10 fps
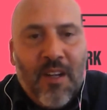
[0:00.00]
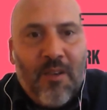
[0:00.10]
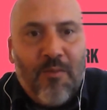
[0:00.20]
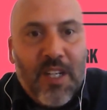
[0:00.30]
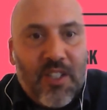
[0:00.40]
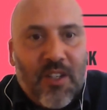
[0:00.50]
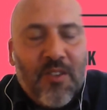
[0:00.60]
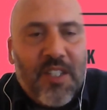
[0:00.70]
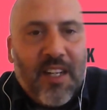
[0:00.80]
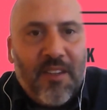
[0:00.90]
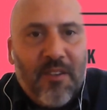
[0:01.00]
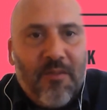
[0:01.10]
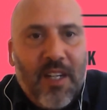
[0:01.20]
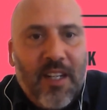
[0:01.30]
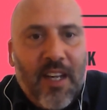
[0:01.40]
rich content that
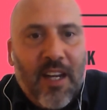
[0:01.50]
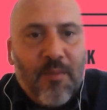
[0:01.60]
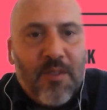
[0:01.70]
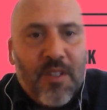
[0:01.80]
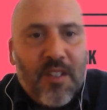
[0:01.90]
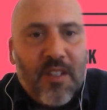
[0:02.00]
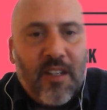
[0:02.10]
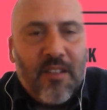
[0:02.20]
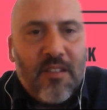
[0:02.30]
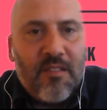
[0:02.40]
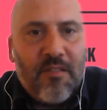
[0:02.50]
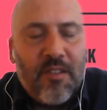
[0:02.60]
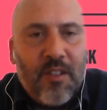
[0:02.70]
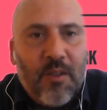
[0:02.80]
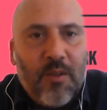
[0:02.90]
really helps us take us
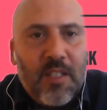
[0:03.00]
through,